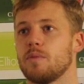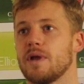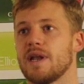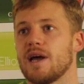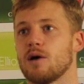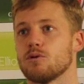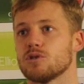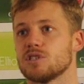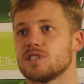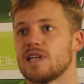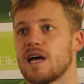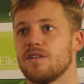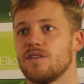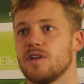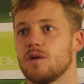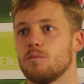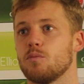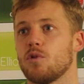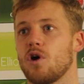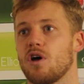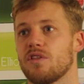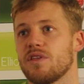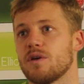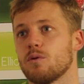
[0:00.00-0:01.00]
outstanding,
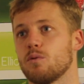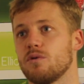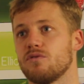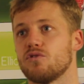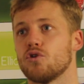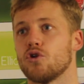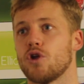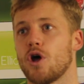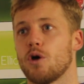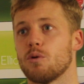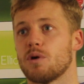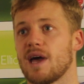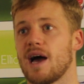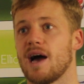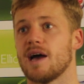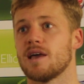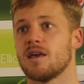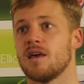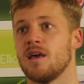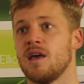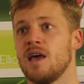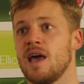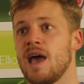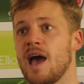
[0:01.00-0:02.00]
but I think we've done
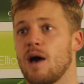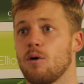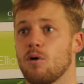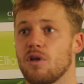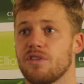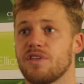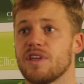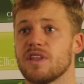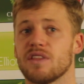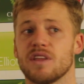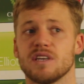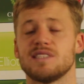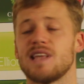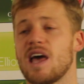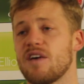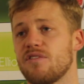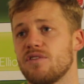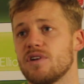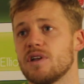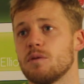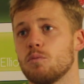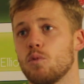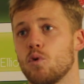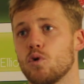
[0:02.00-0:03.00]
okay. And I think there's
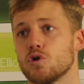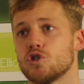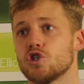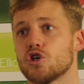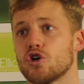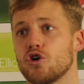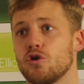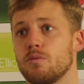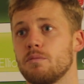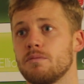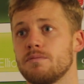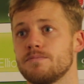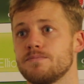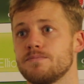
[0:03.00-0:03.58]
definitely more to come.